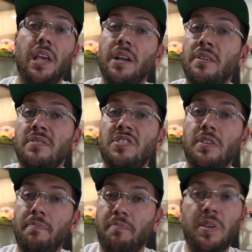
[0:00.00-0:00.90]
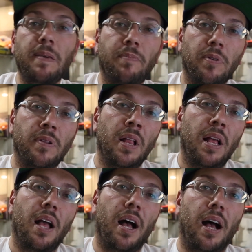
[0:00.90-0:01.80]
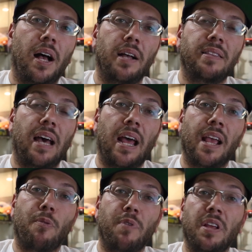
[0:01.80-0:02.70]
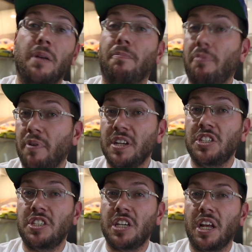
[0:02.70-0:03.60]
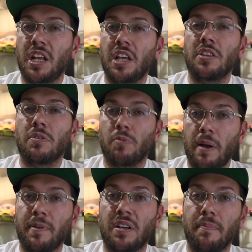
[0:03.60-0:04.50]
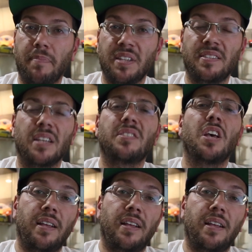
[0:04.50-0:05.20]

Here's some people that I really appreciate in the replica business.